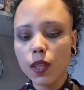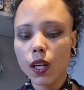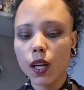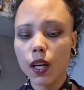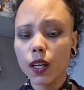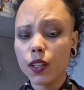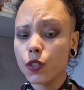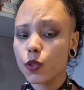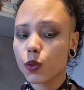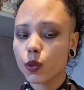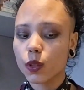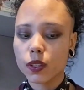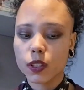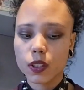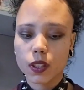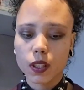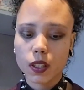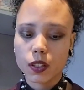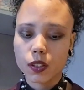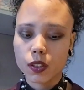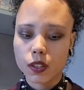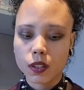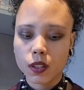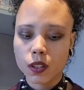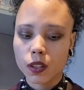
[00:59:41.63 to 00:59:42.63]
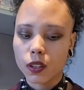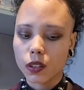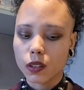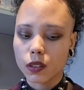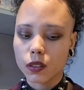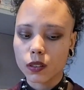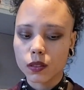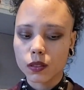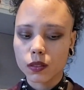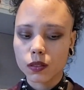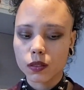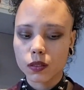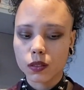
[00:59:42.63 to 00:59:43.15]
I saw it and I just
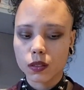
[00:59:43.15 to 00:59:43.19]
couldn't